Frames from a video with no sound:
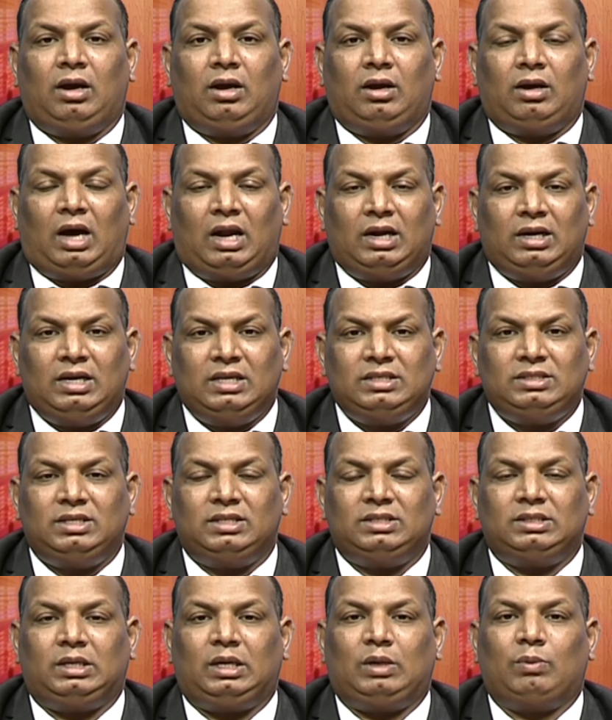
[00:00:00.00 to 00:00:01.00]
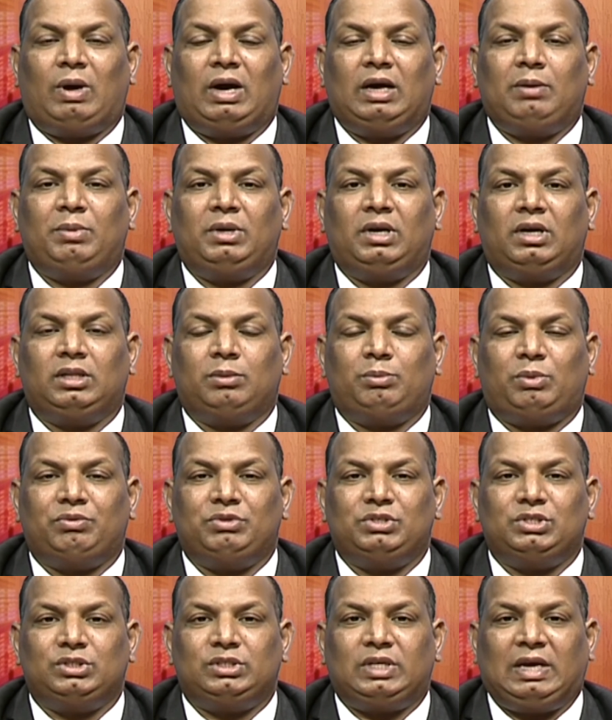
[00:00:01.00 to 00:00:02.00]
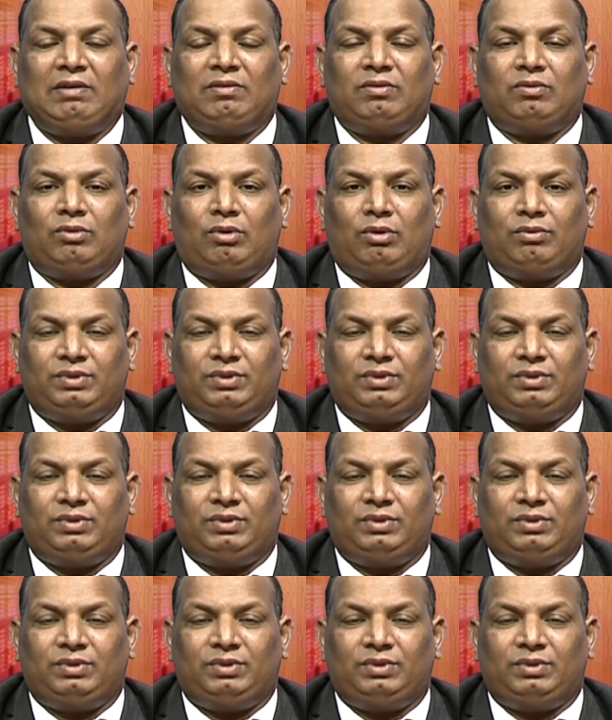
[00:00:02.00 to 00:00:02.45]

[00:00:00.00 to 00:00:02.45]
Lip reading: Unless there is a requirement under the provisions of